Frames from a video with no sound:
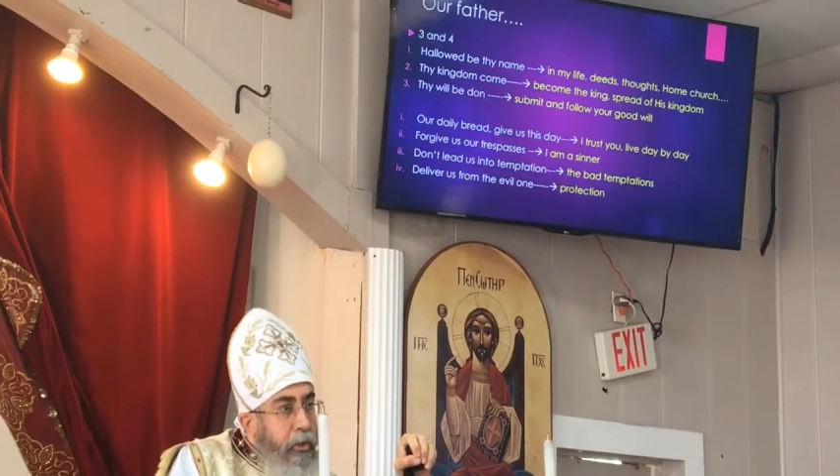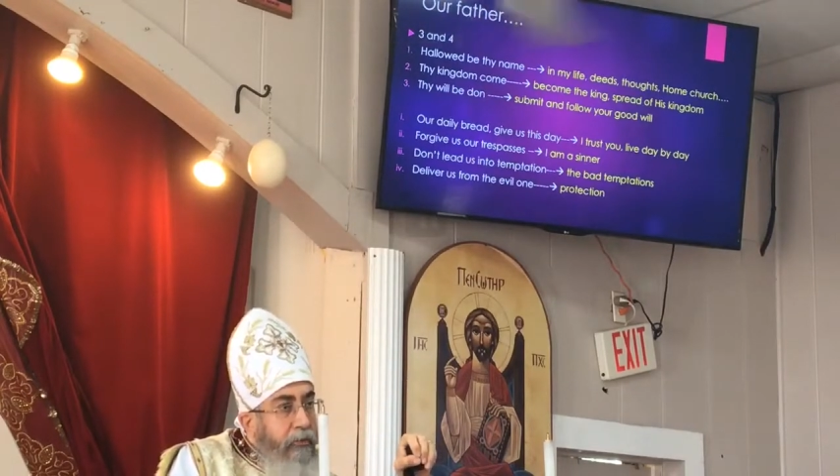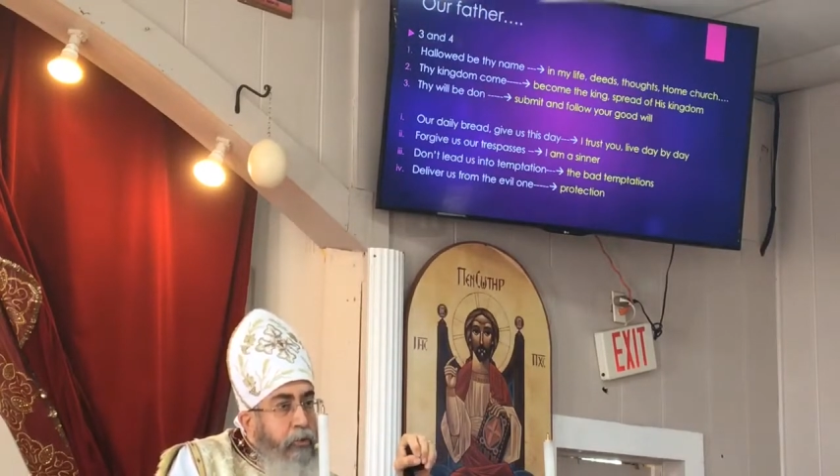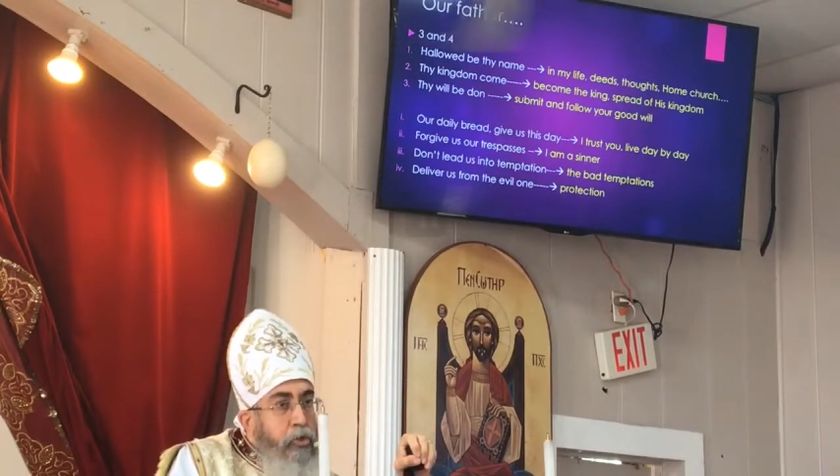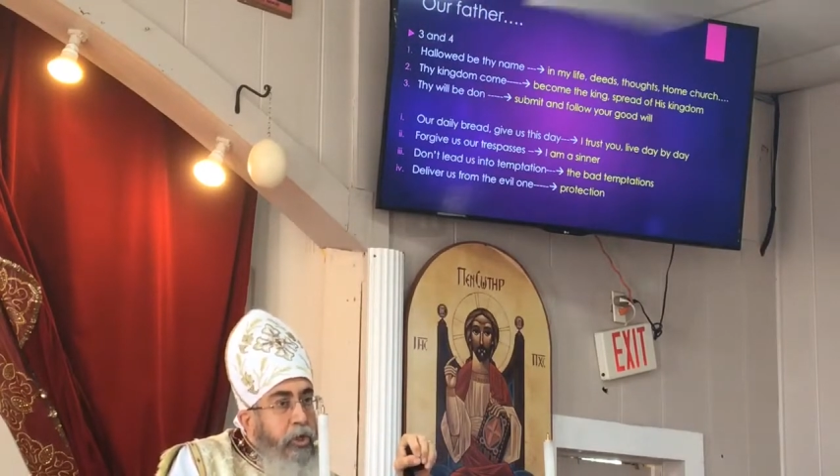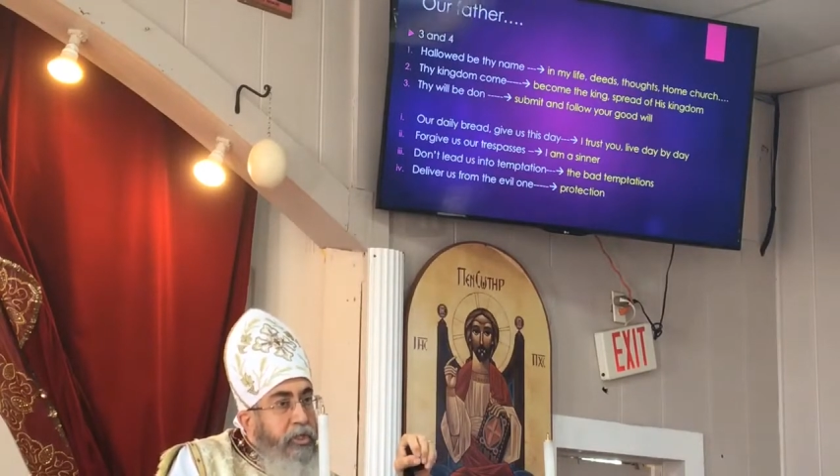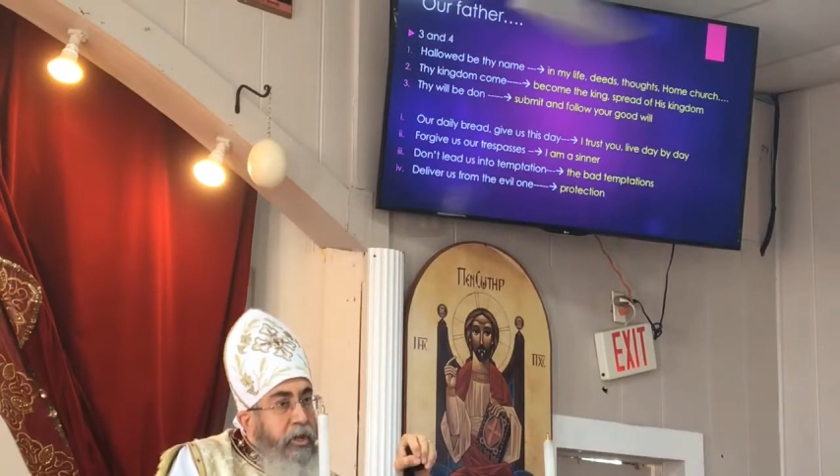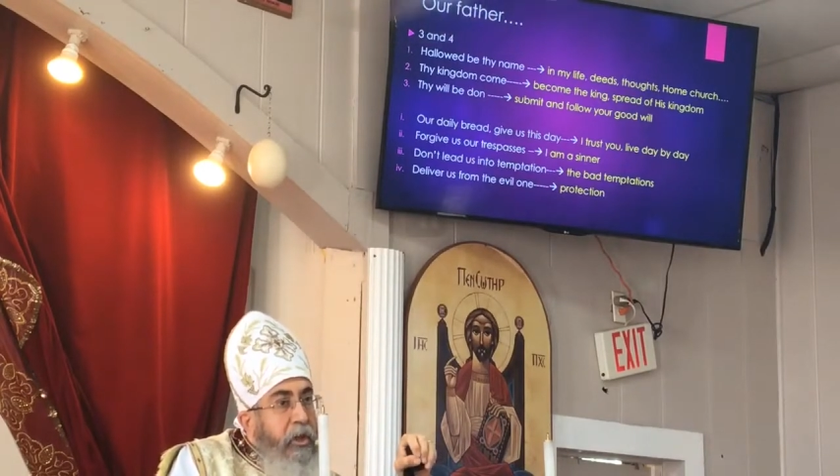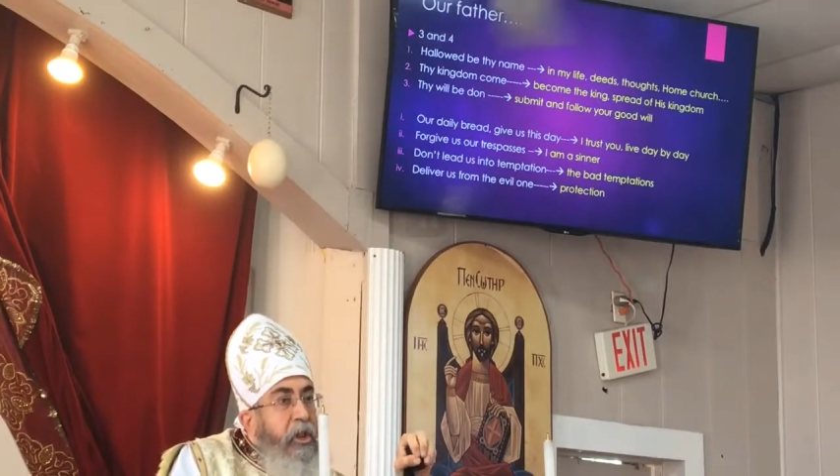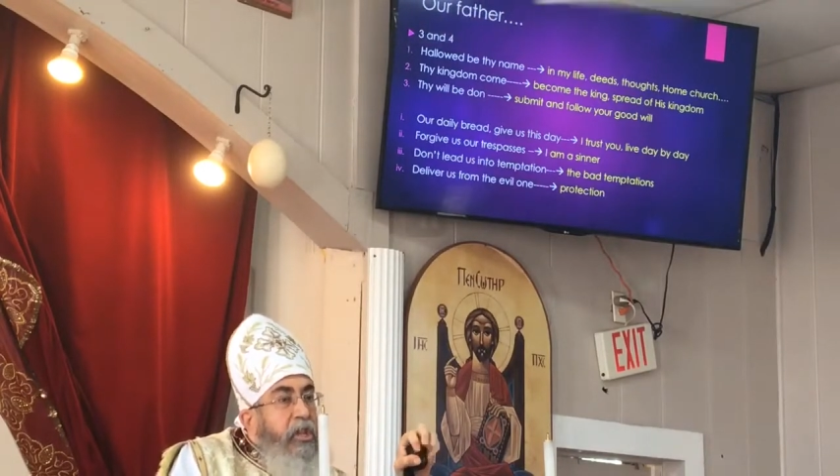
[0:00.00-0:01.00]
The future
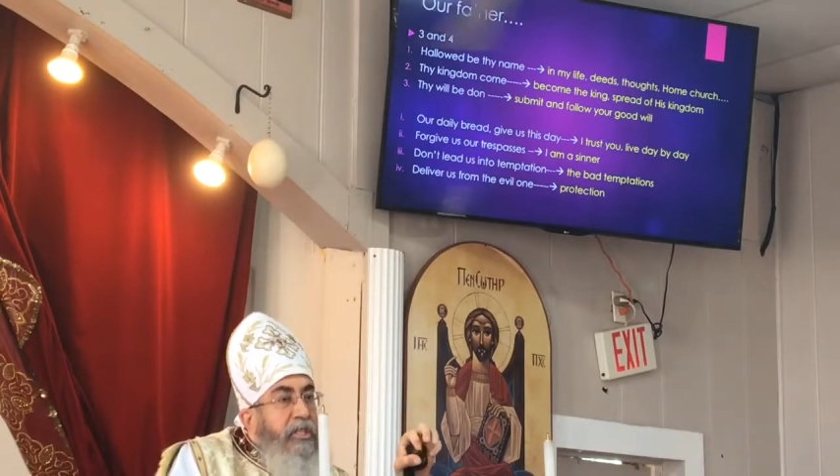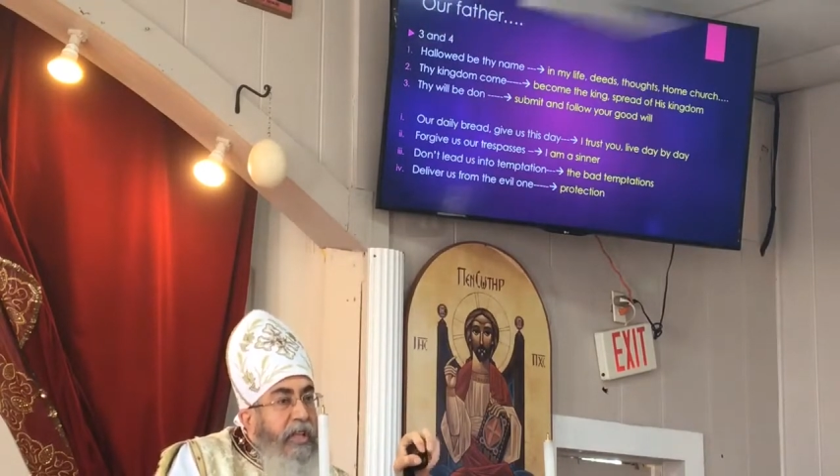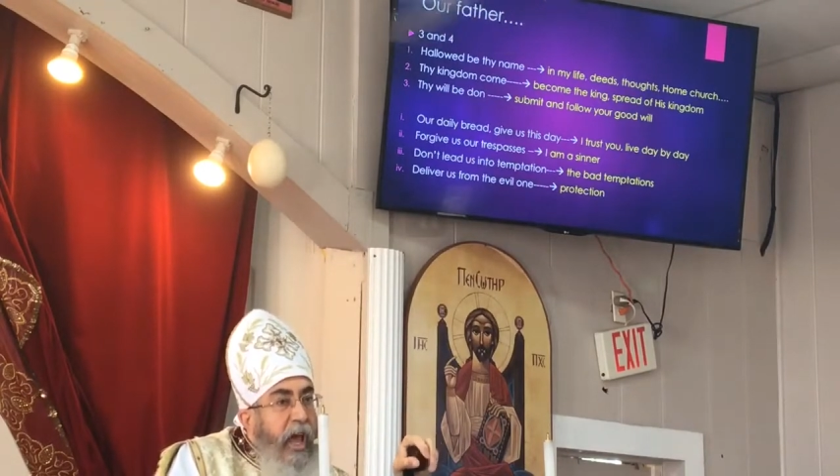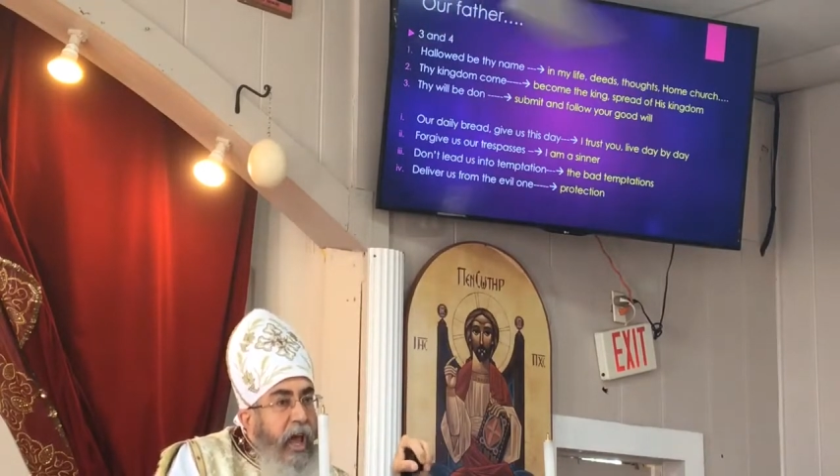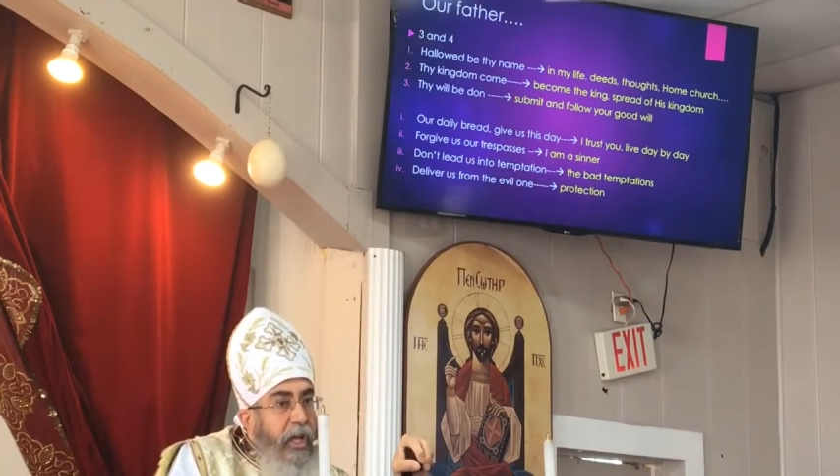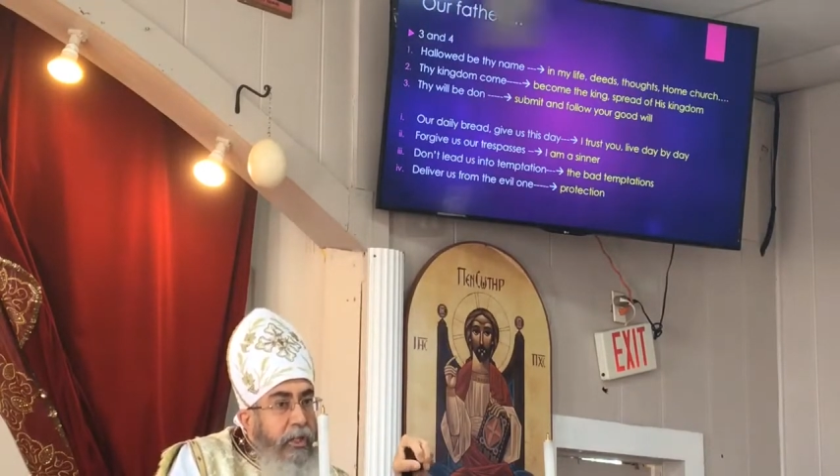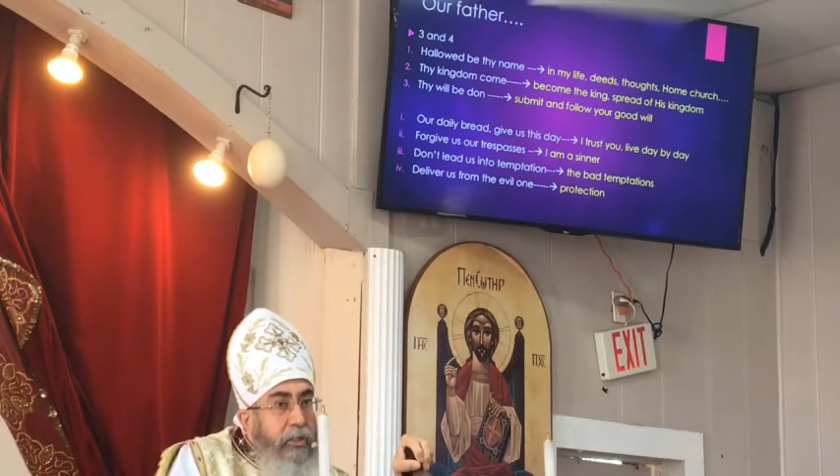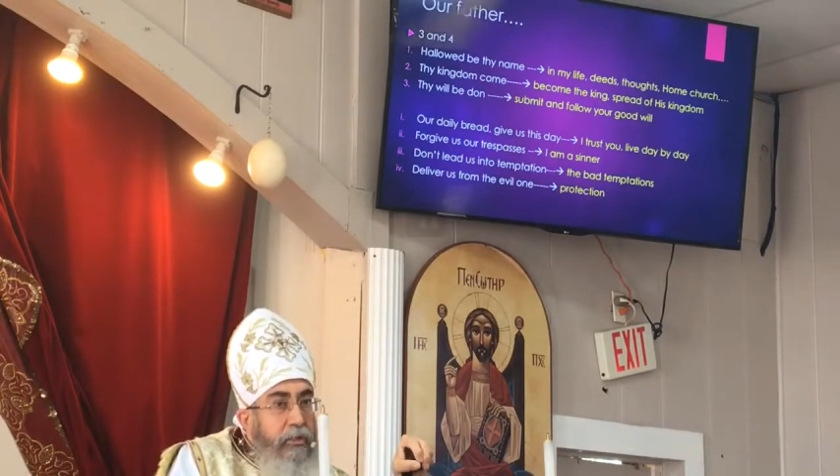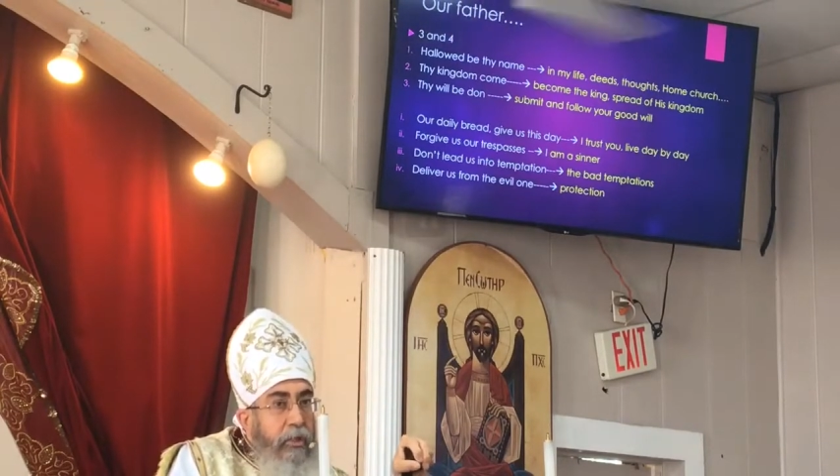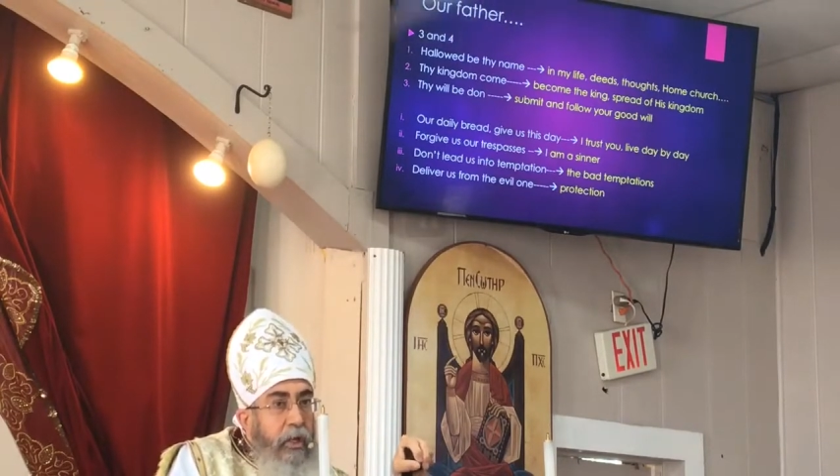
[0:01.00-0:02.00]
is in his hand.